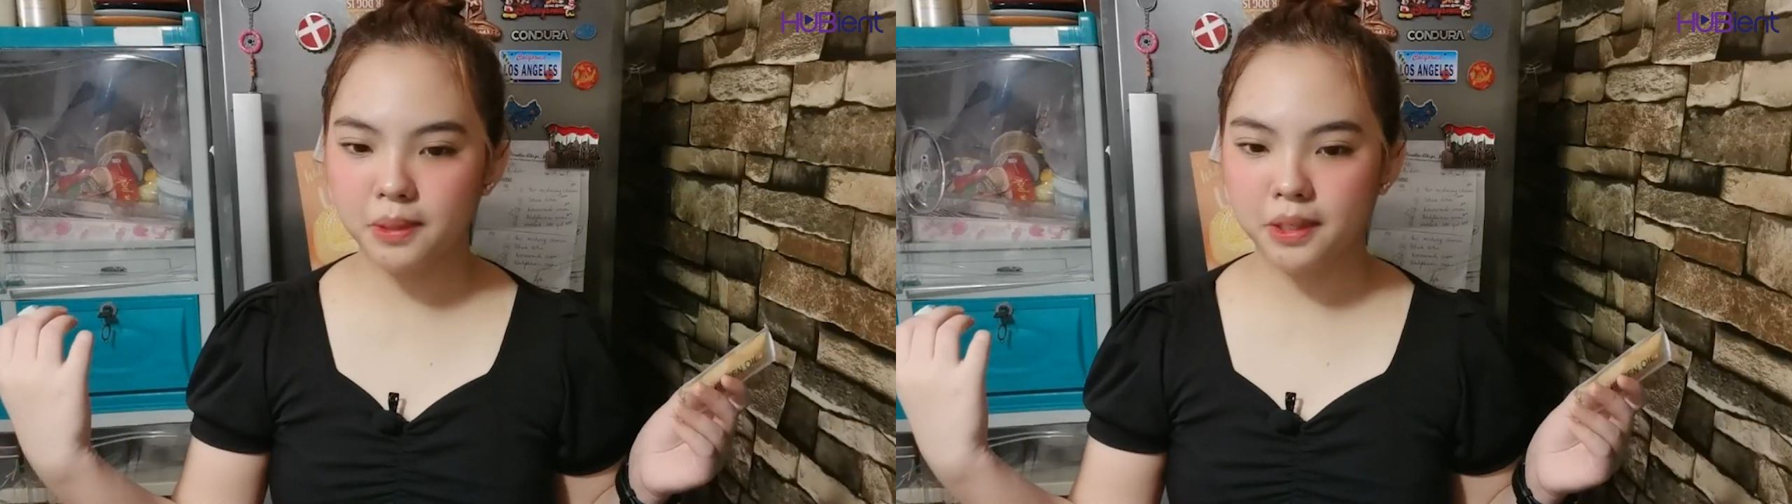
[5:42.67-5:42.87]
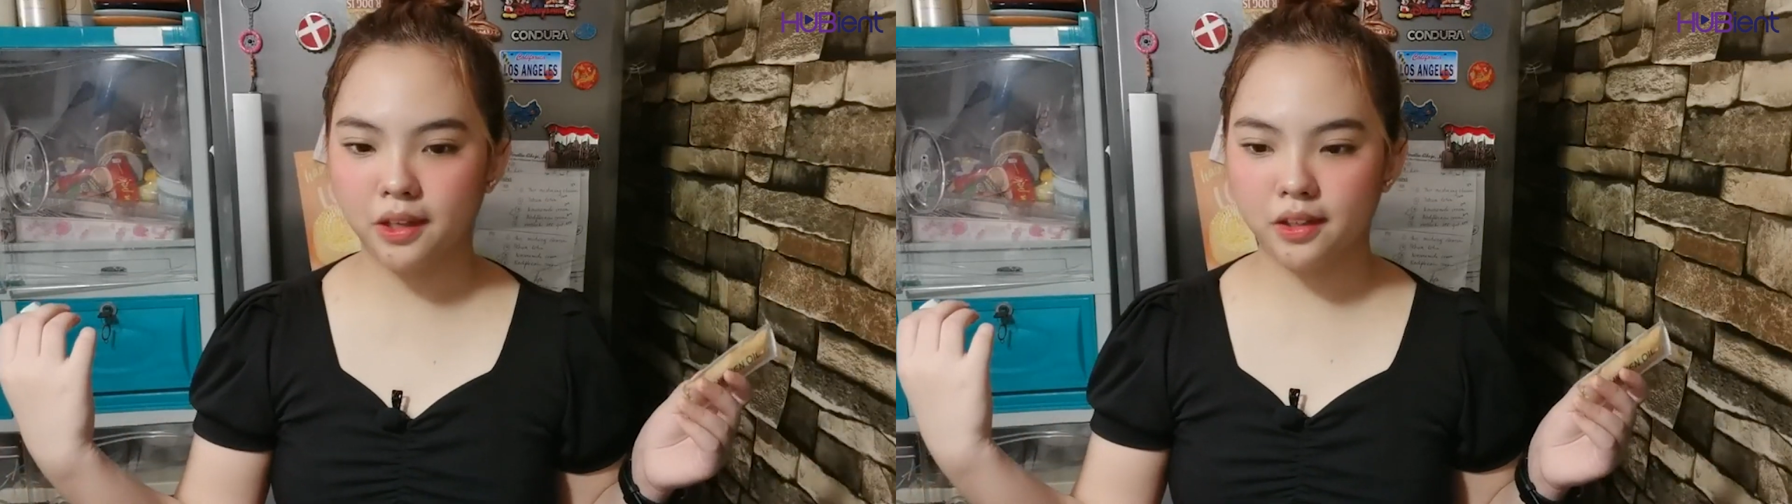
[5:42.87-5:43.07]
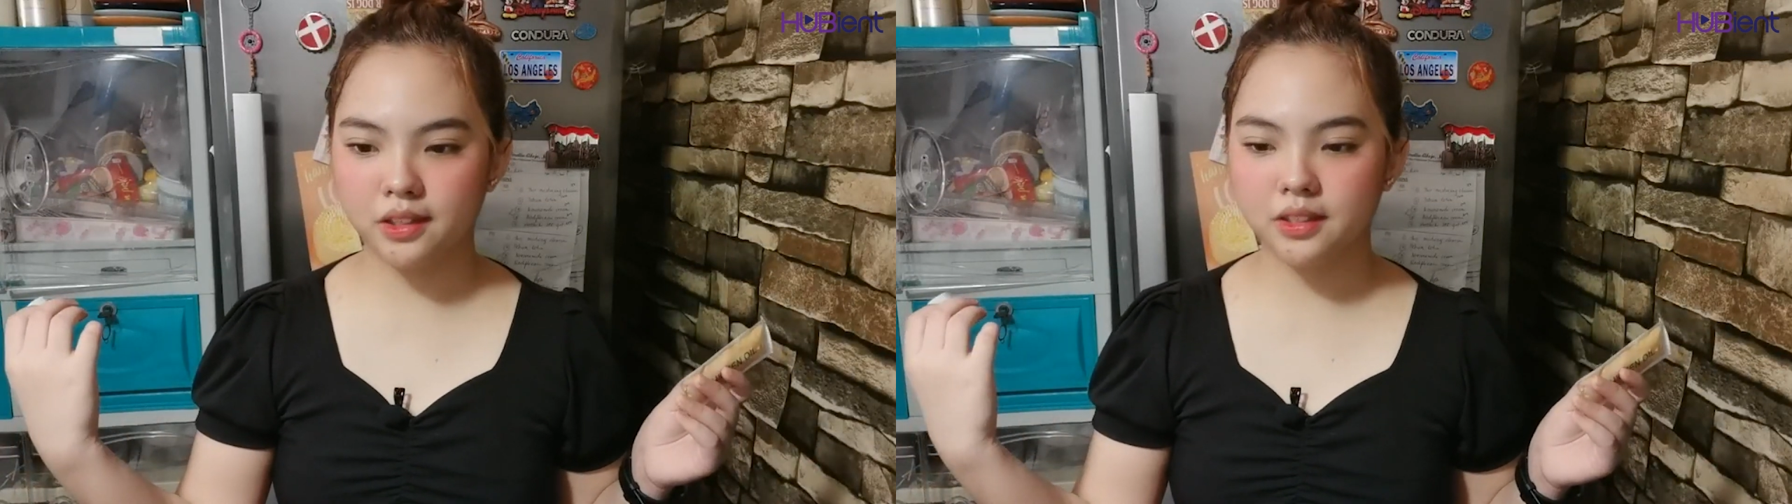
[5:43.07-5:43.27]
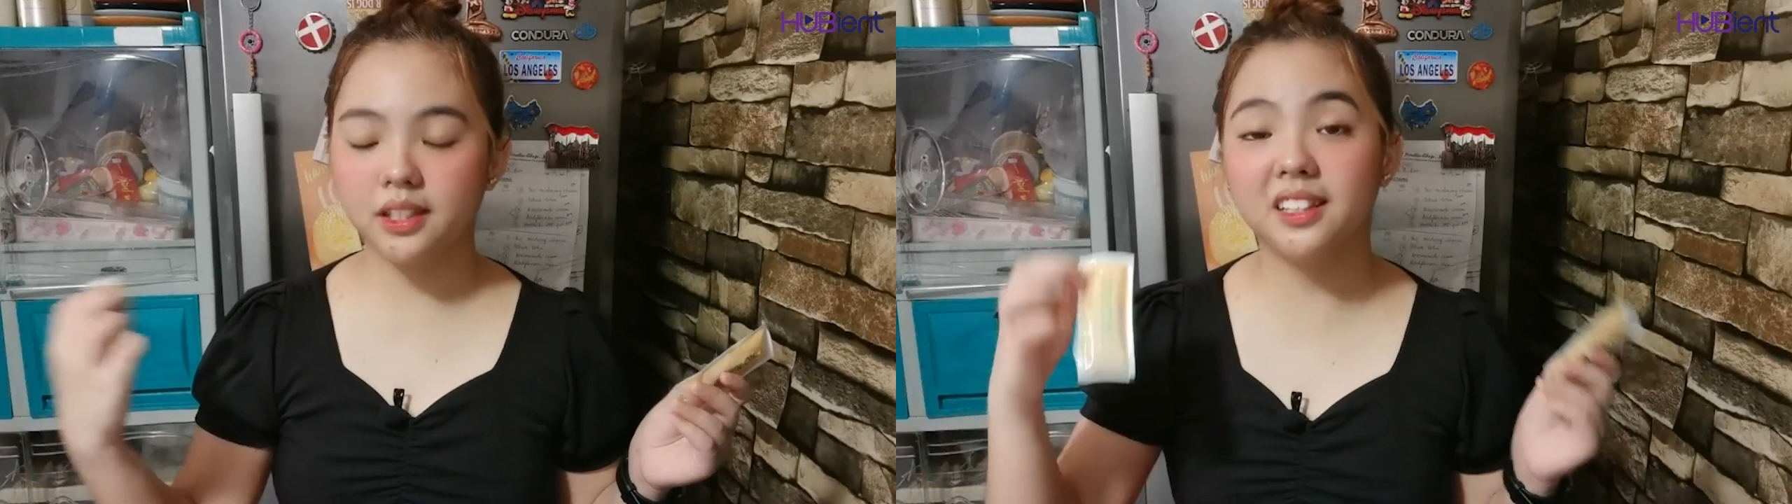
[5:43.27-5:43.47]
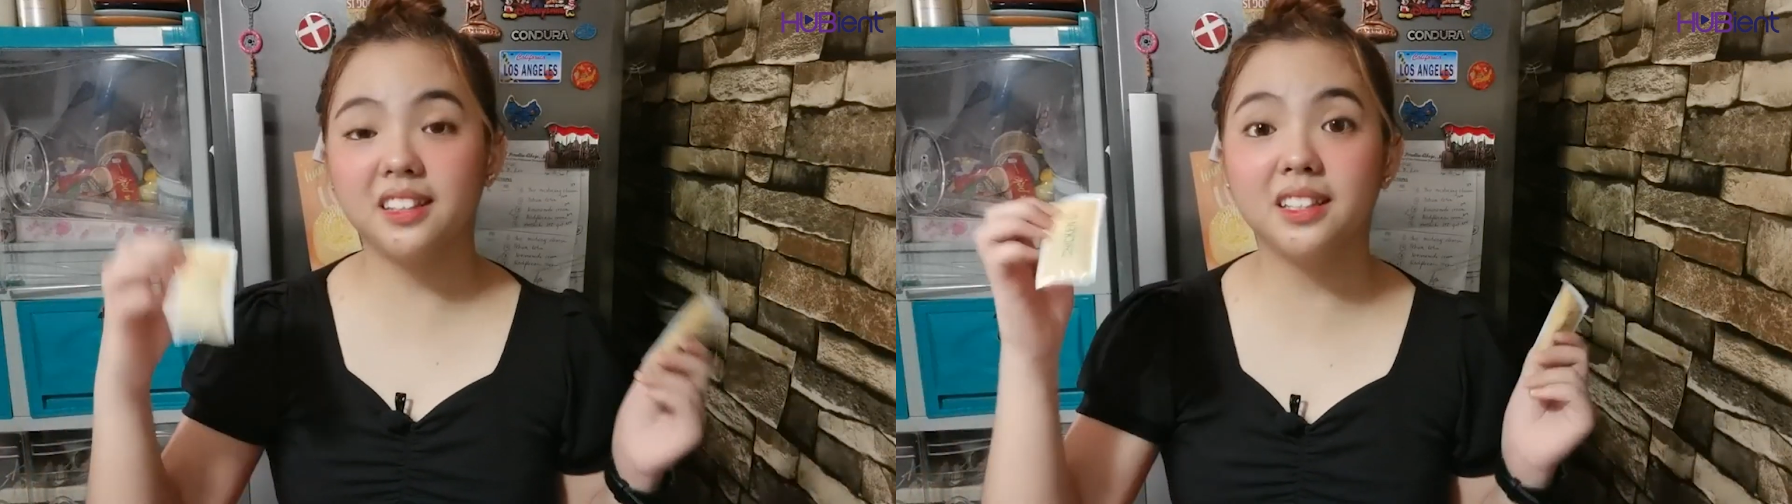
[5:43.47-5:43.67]
because
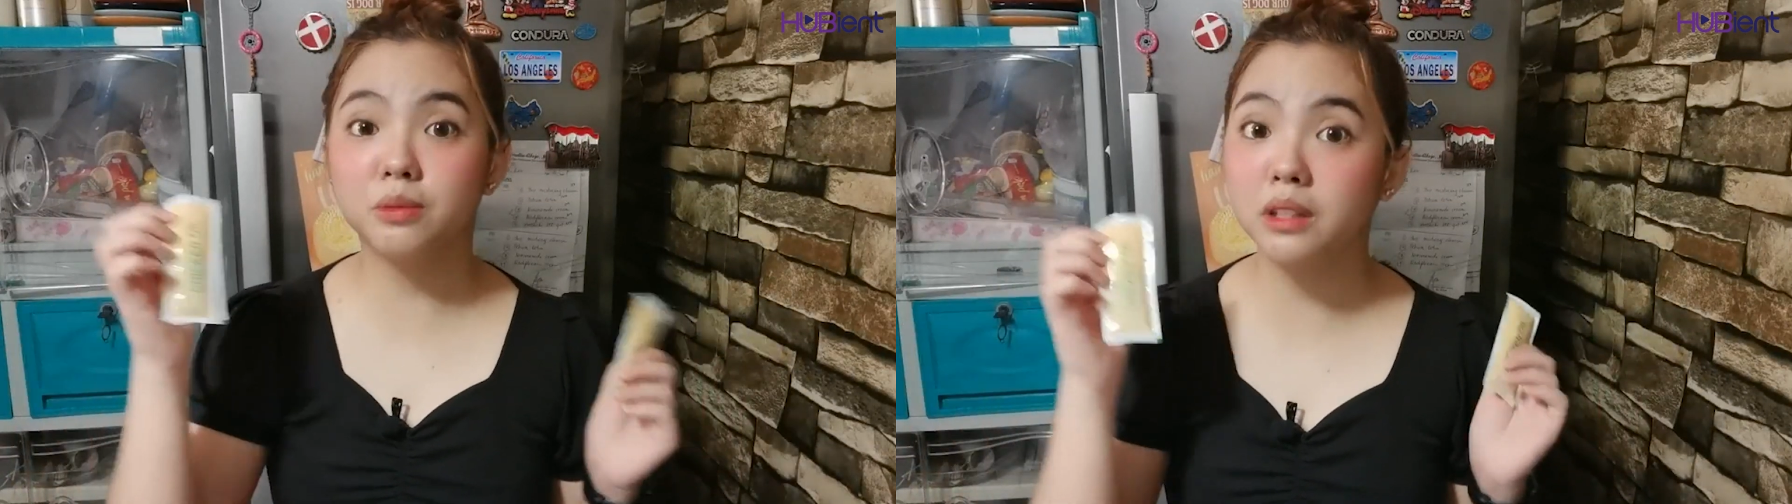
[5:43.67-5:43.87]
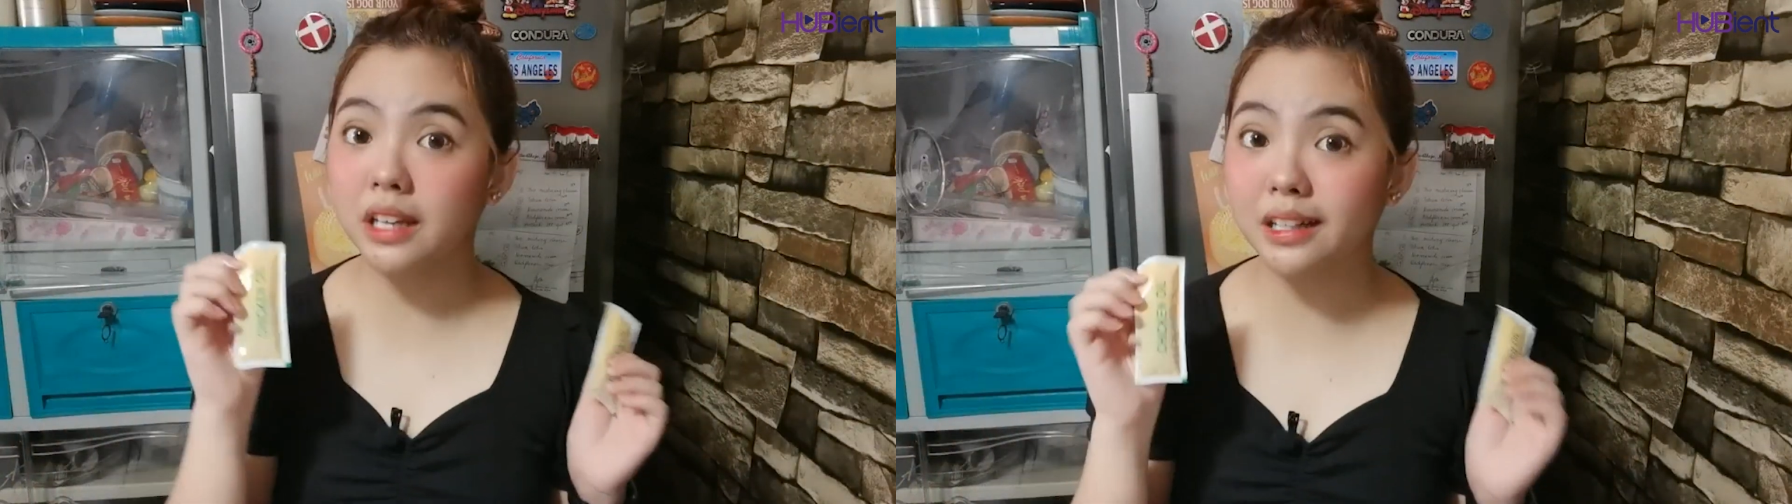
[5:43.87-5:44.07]
this one